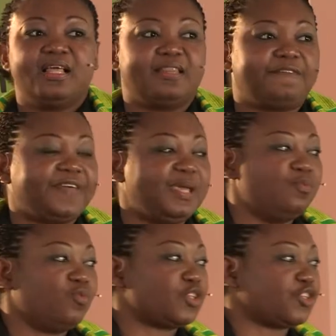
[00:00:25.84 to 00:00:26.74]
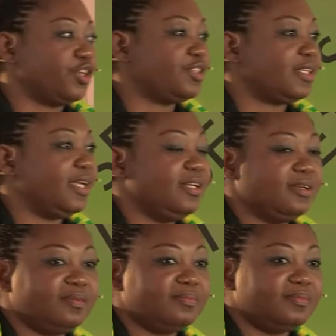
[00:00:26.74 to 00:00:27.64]
The film was shot
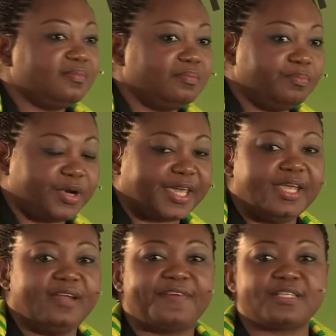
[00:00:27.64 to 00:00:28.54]
in Burkina